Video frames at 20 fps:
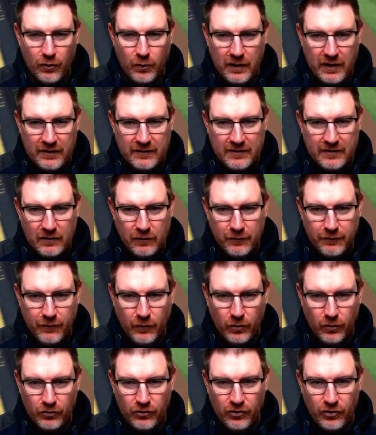We are still
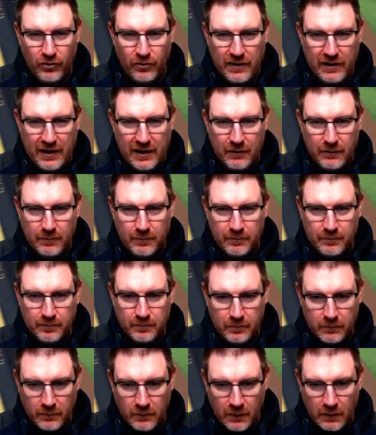4 2 down.
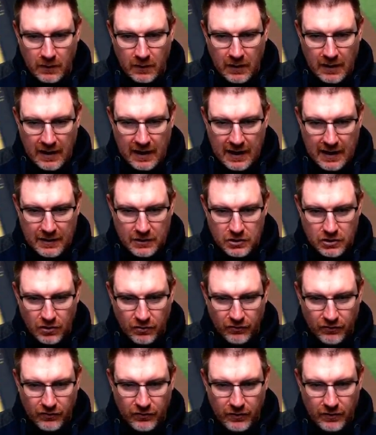And
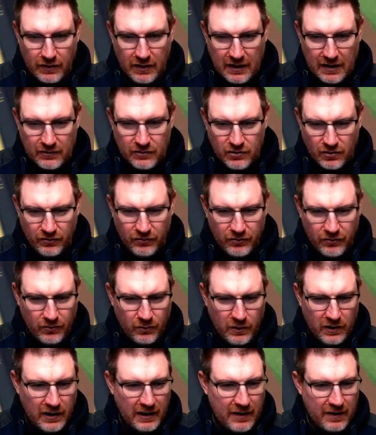Johnson, uh, Johnson,
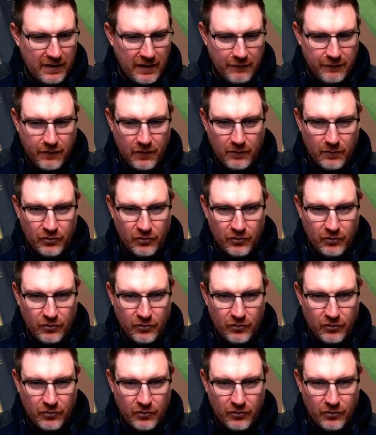where'd I get that from?